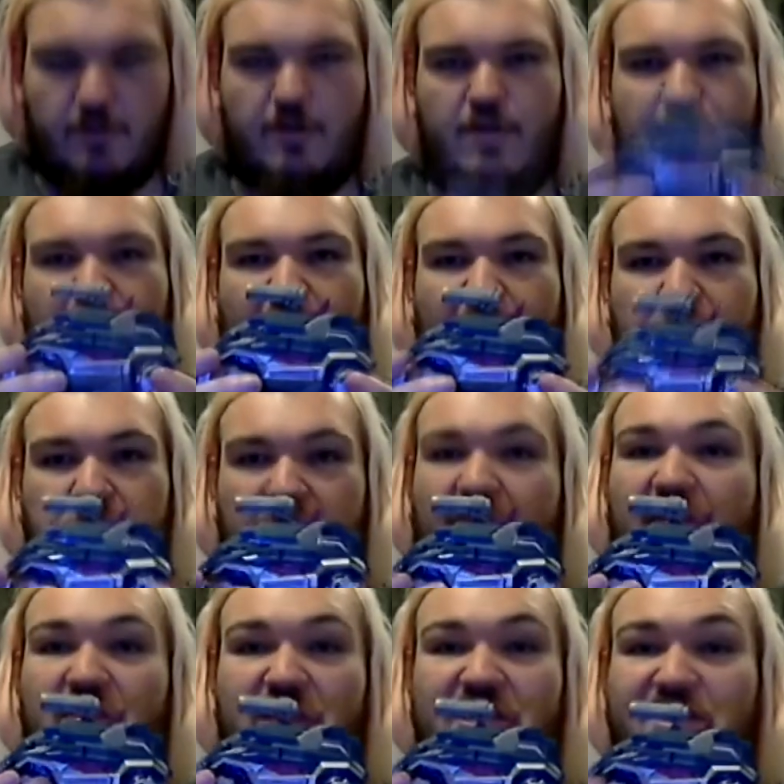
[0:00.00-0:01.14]
They actually had
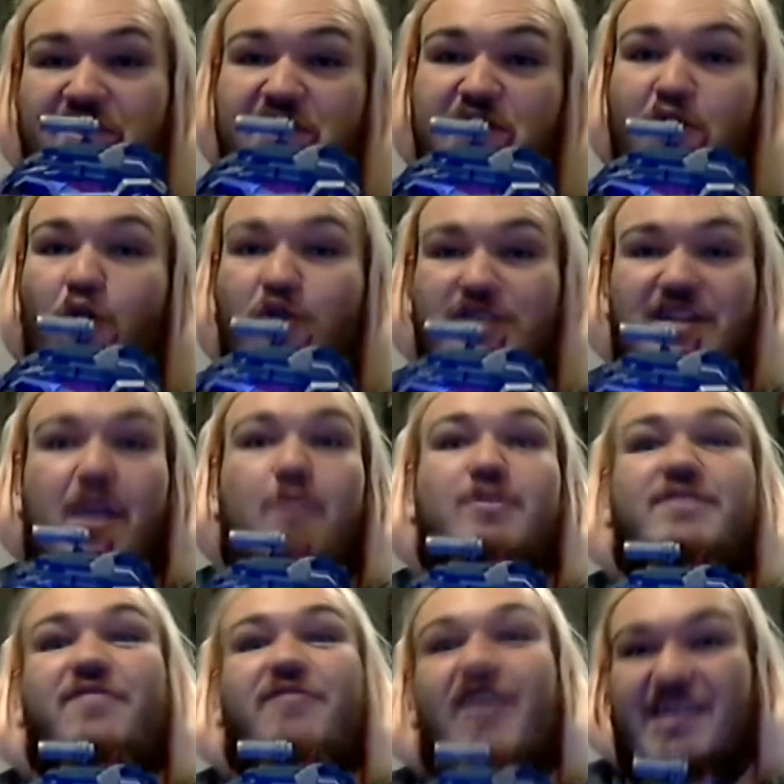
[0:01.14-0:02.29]
these in the stores, and I was
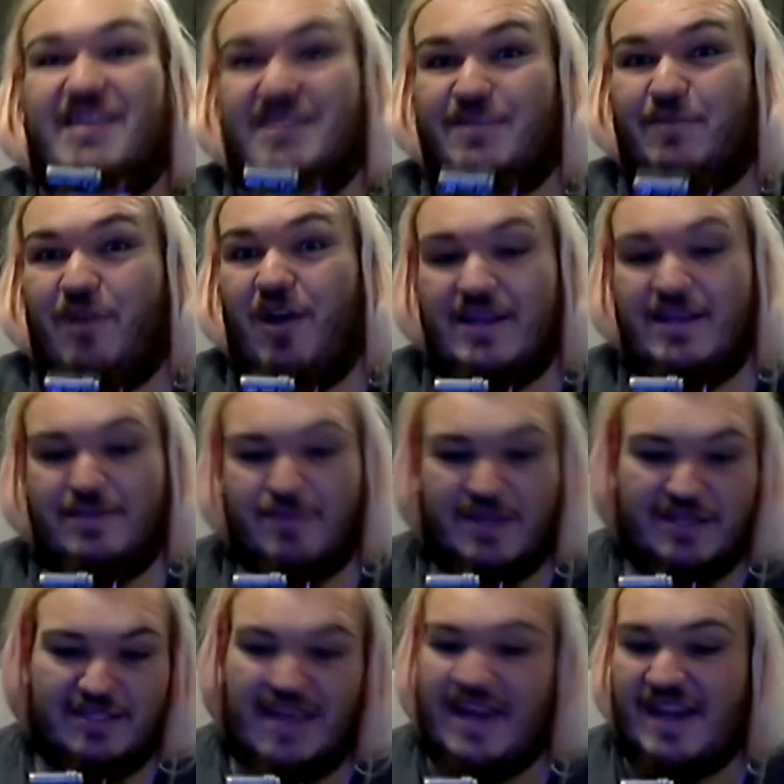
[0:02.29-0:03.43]
fucking surprised because
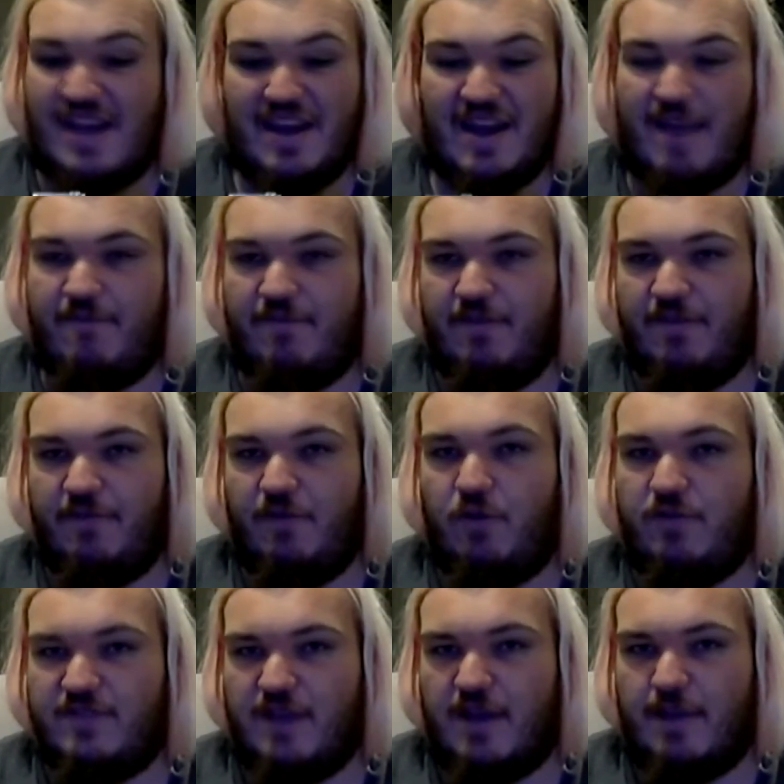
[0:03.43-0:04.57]
they didn't have for the Fall of
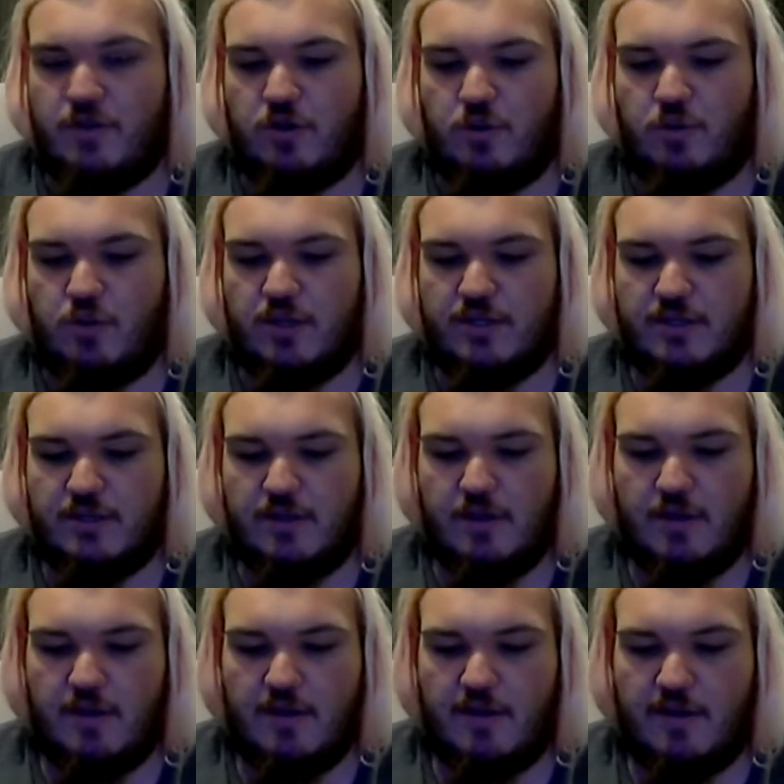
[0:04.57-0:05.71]
Cybertron ones.
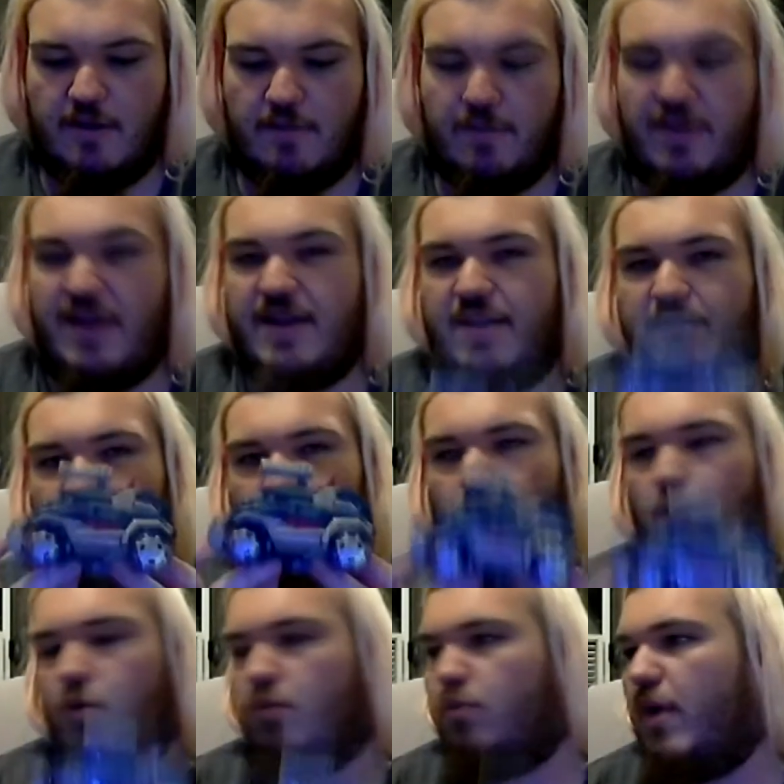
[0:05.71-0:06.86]
But they did for the
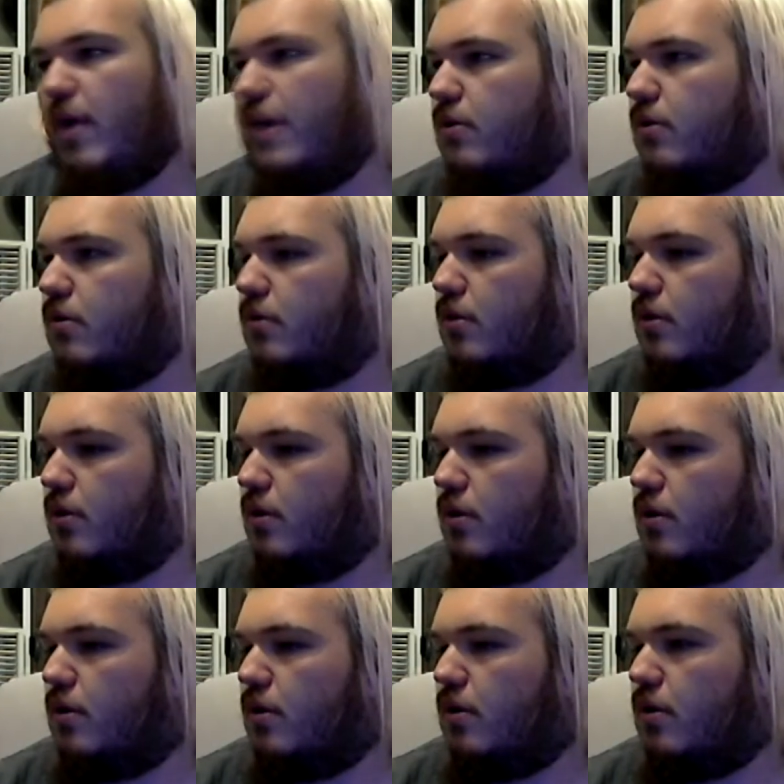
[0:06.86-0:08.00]
War. Wait.
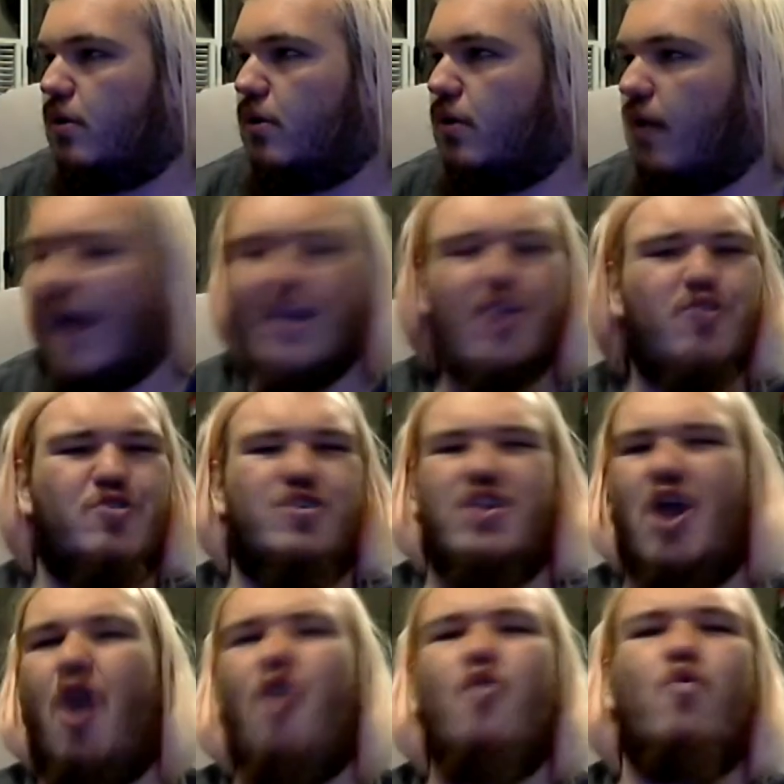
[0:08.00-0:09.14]
I don't
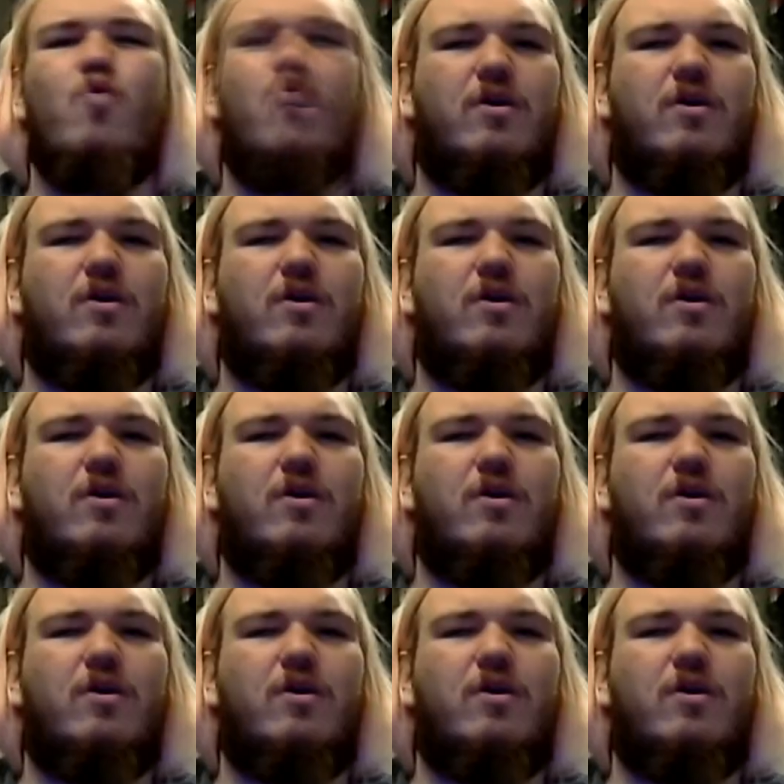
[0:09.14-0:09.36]
know.